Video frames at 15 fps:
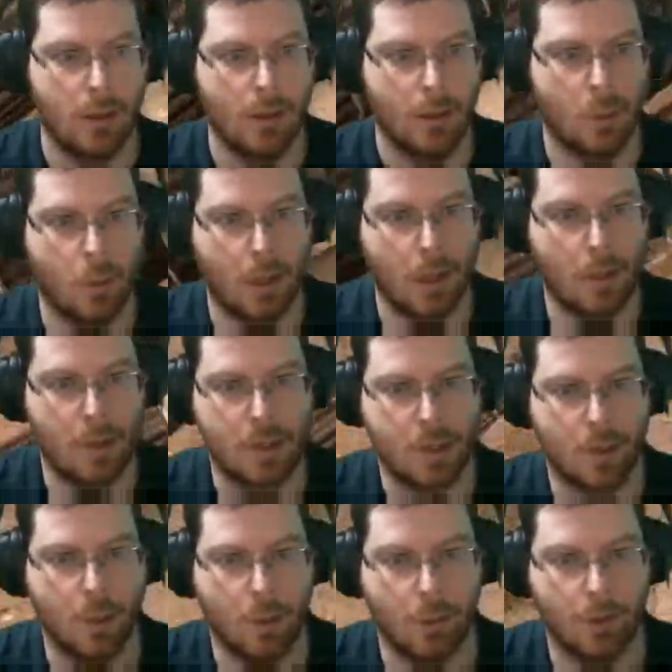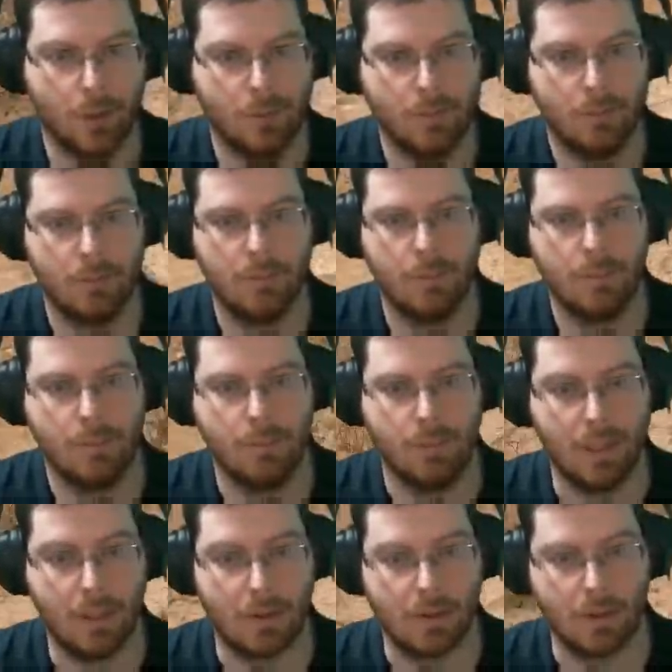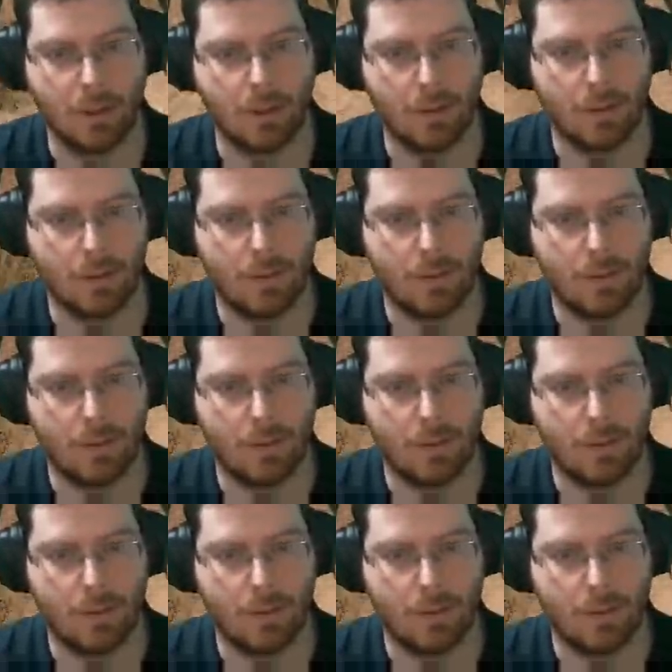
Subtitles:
higher is bigger numbers.